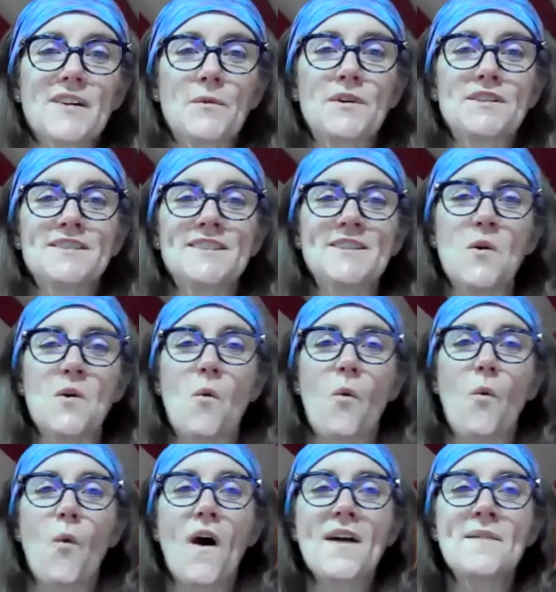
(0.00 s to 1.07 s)
We'll do
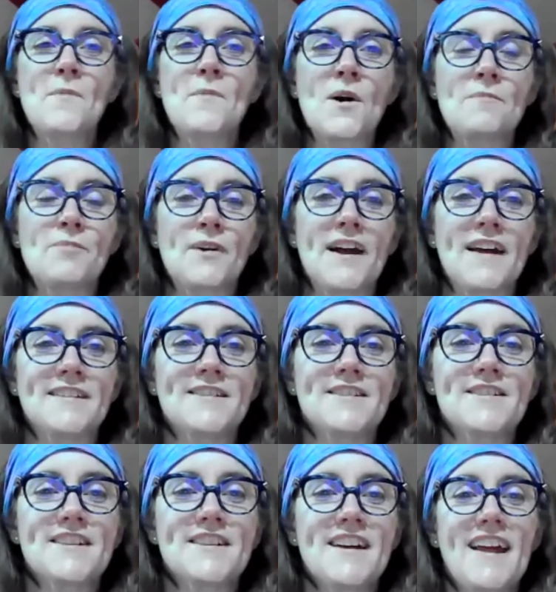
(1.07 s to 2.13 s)
one more
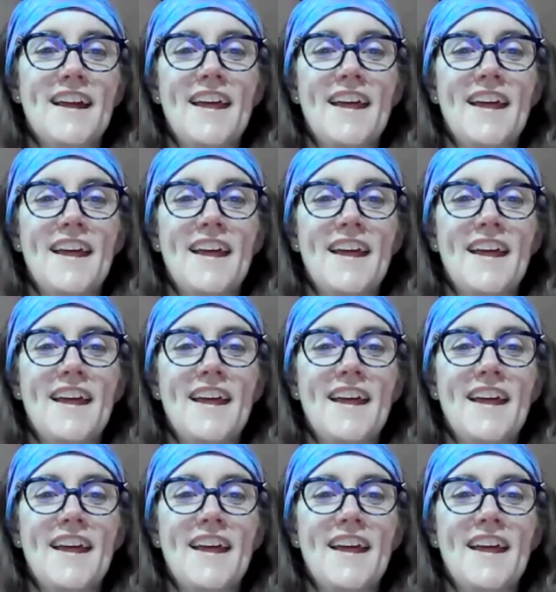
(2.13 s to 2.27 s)
bridge.